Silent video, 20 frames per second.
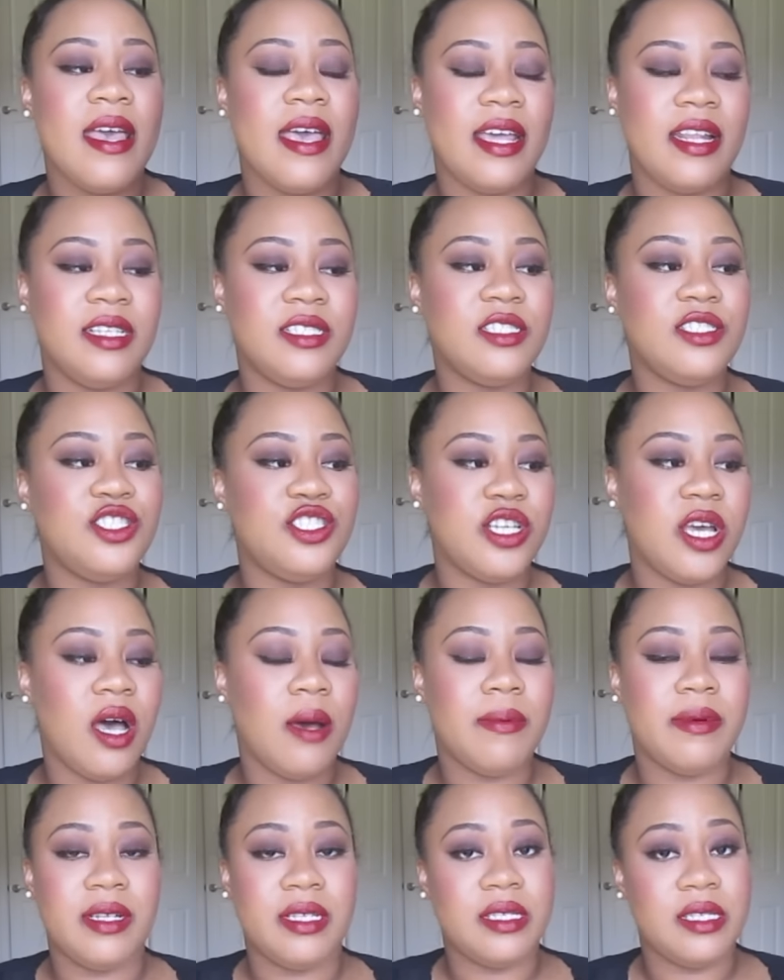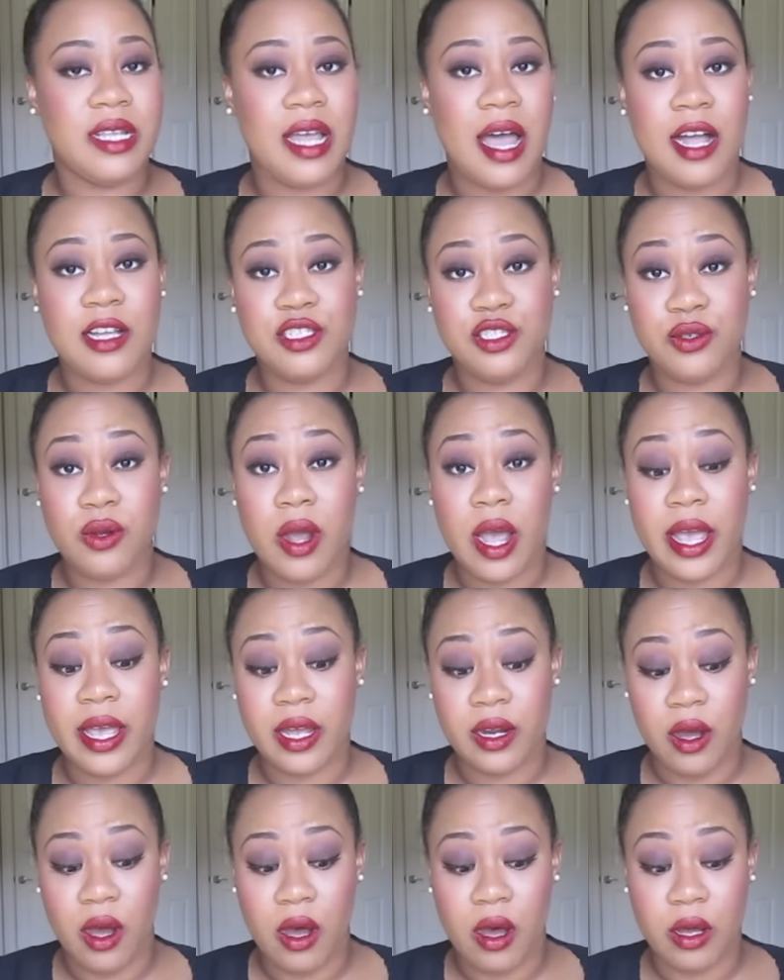It is a gel, but it's not drying
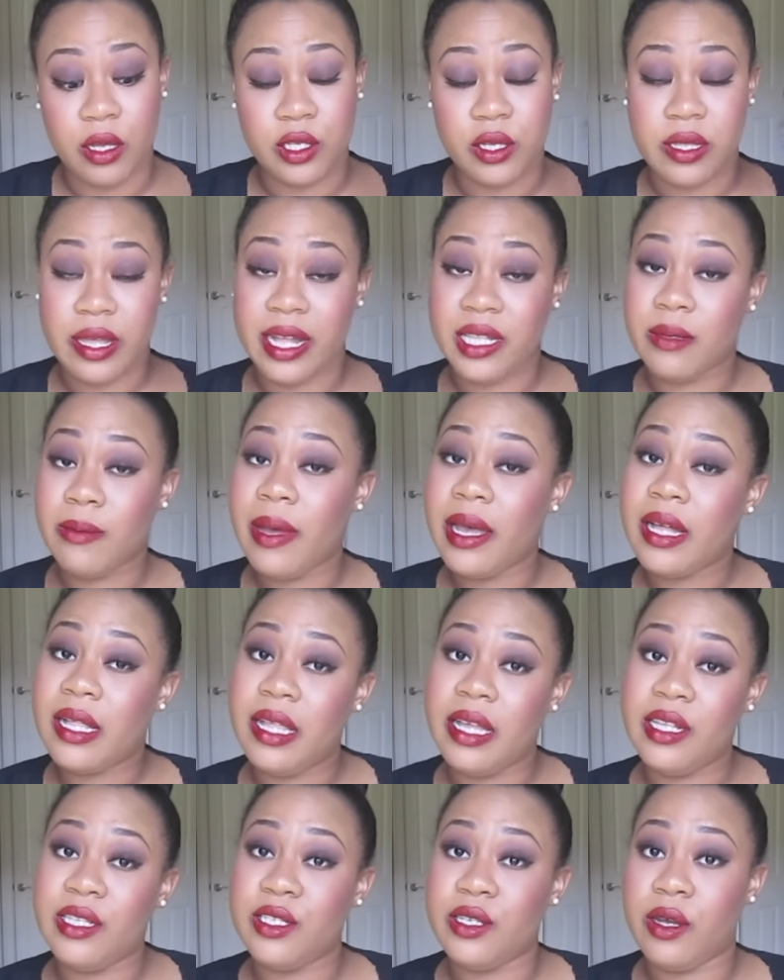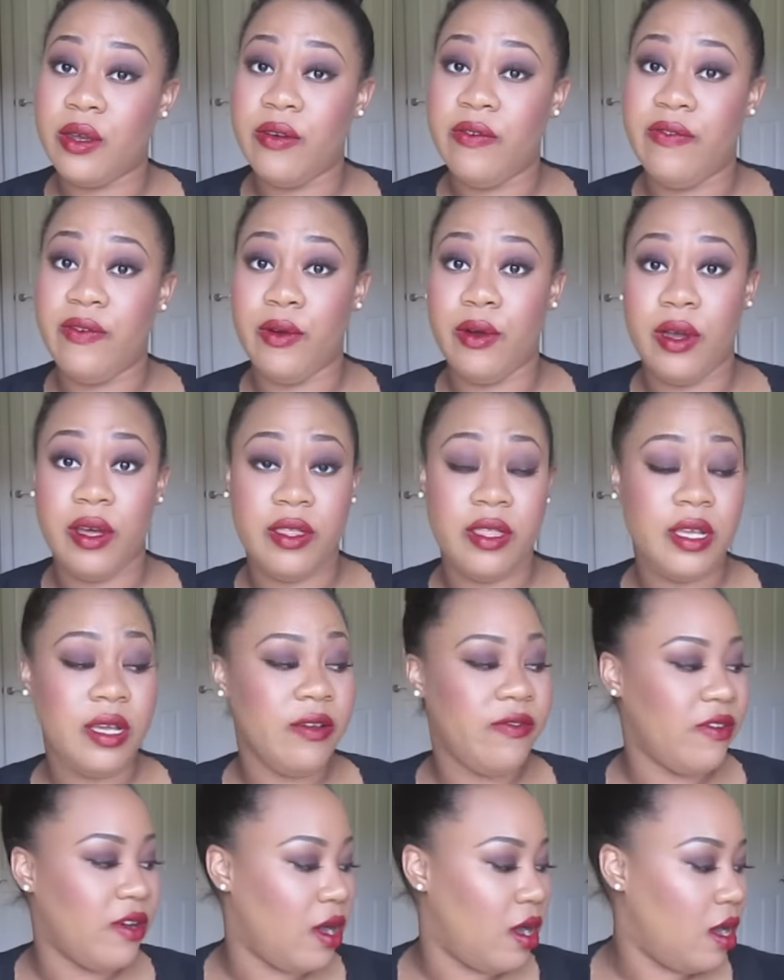at all. So that's my cleanser for the
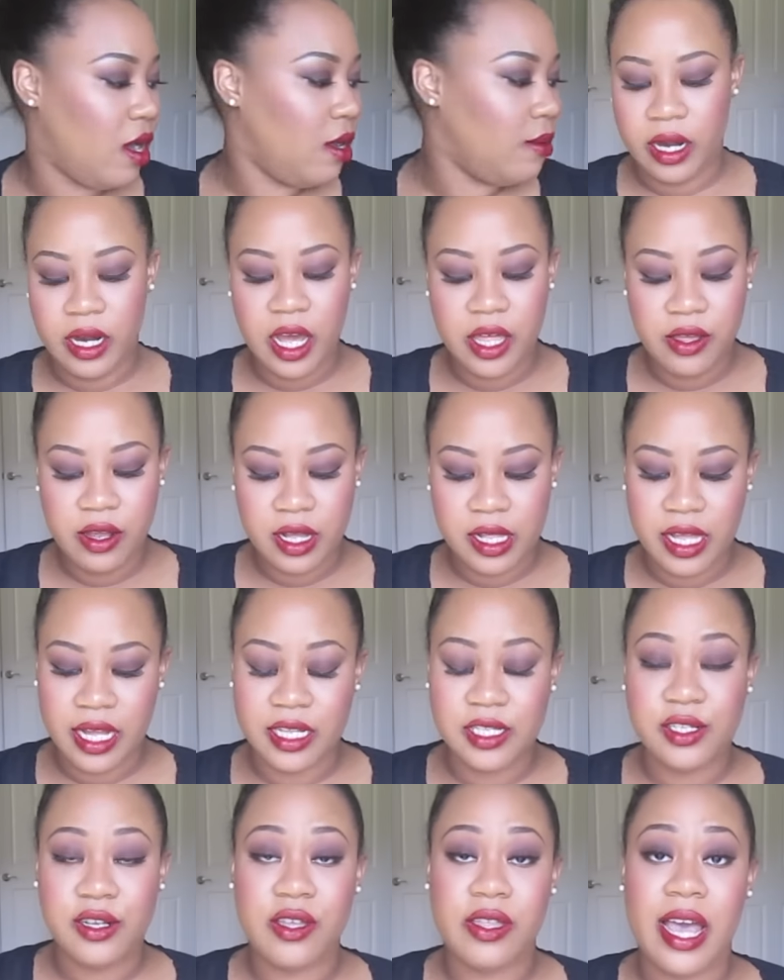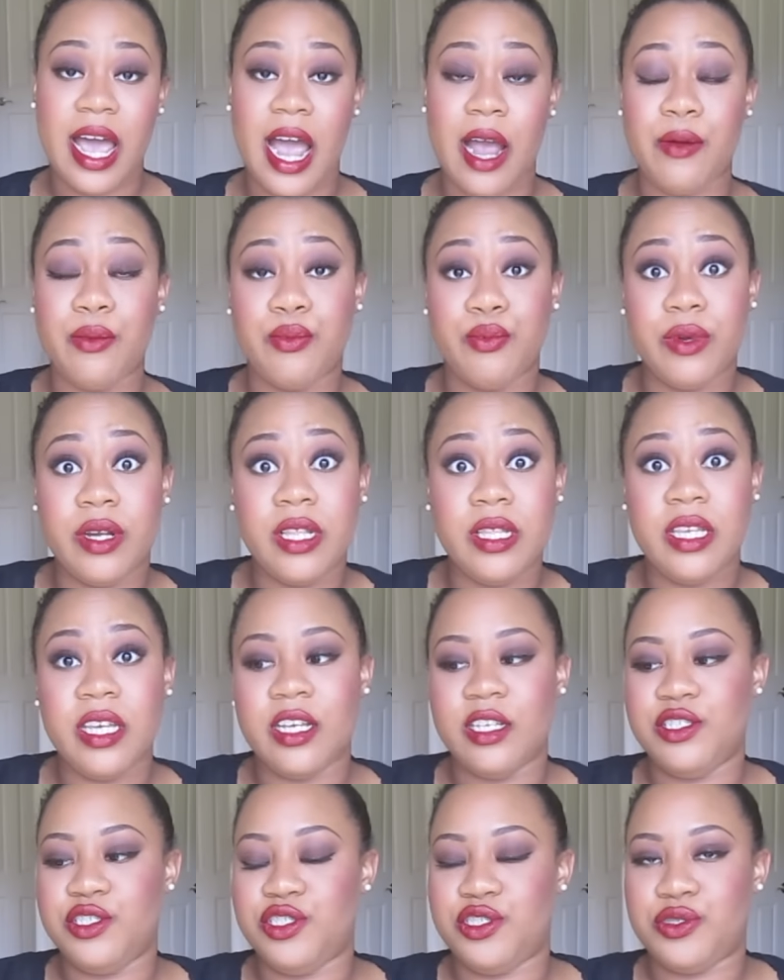fall. Another cleanser that I really
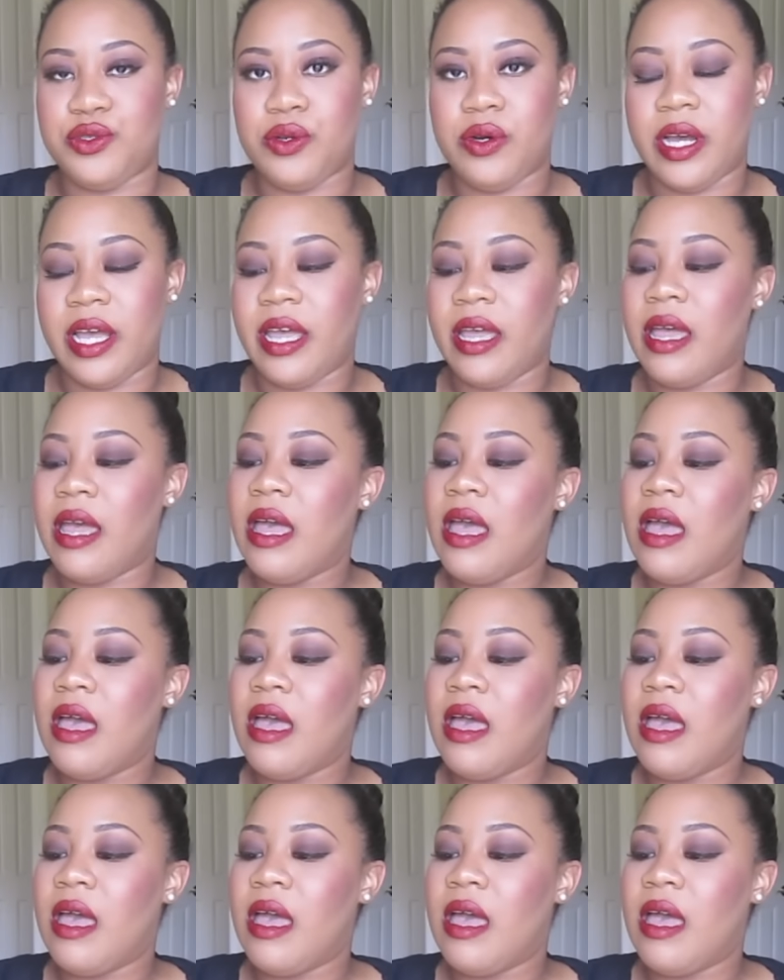enjoy